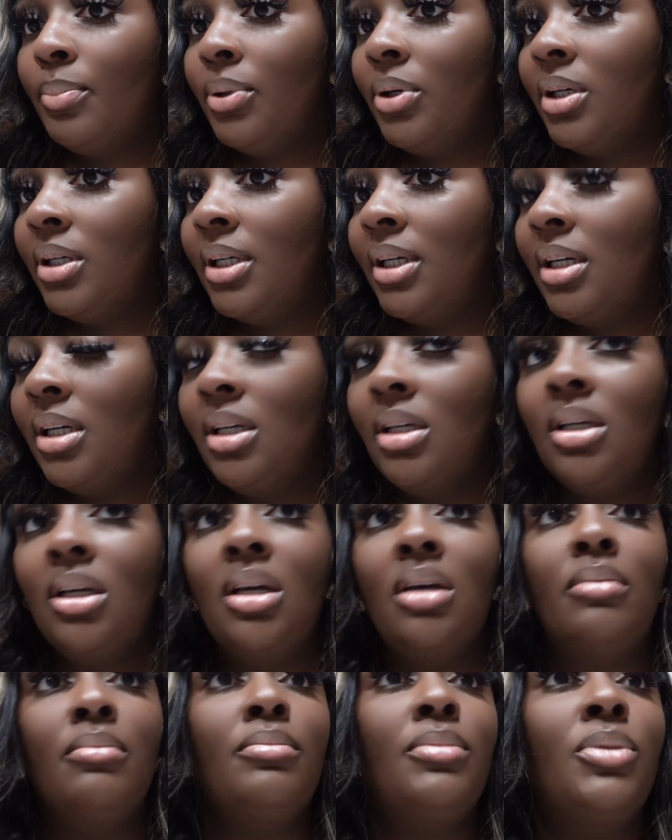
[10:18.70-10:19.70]
pretty
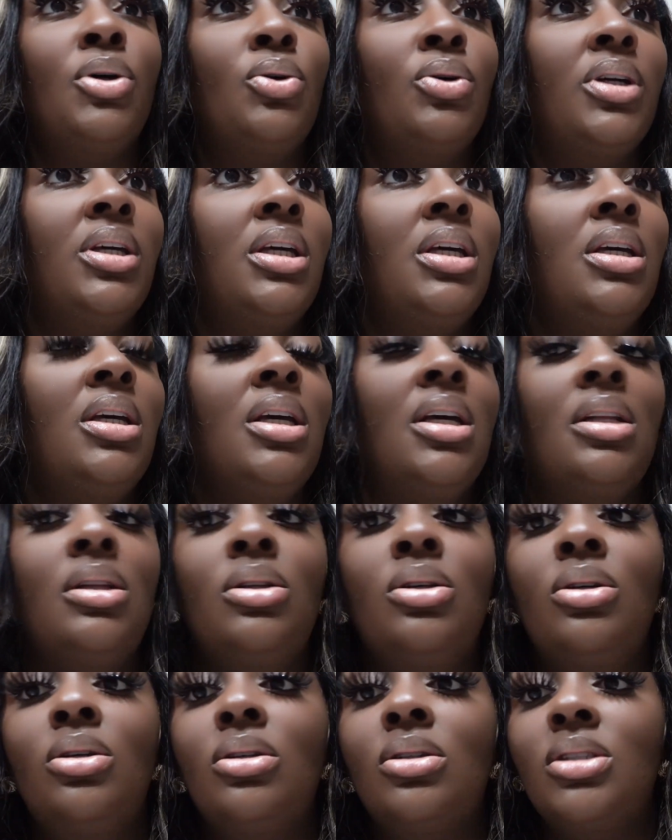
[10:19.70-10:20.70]
and milky it
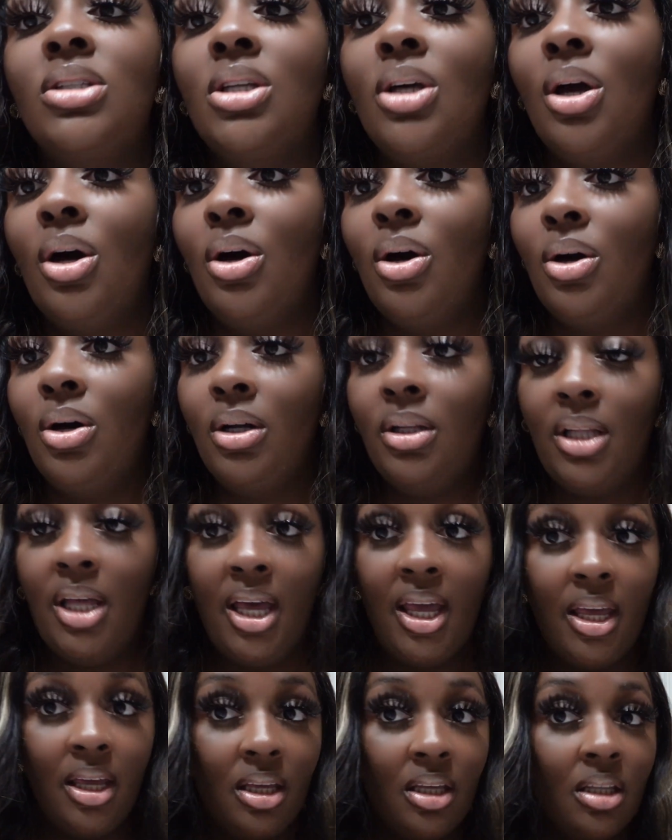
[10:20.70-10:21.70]
looks, y'all?
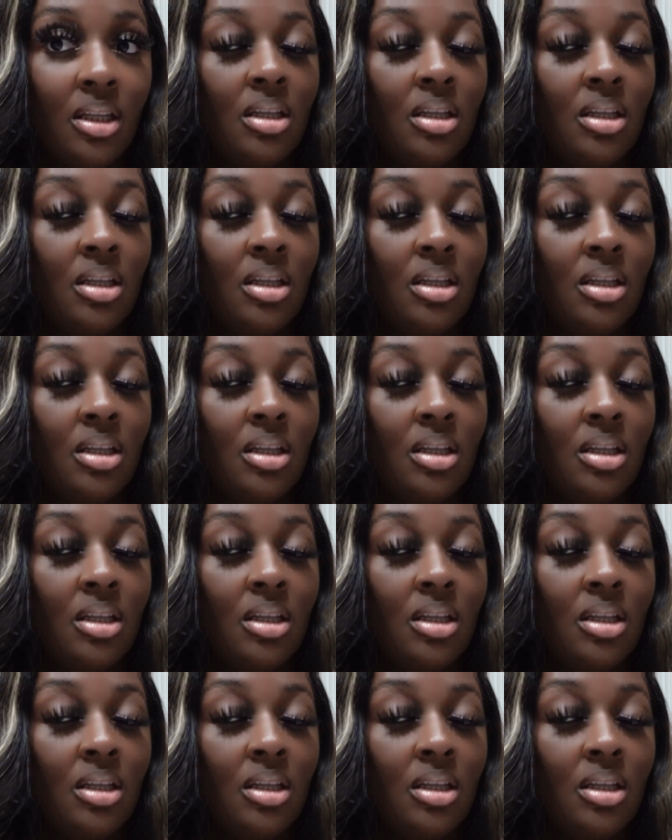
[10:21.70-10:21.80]
Like,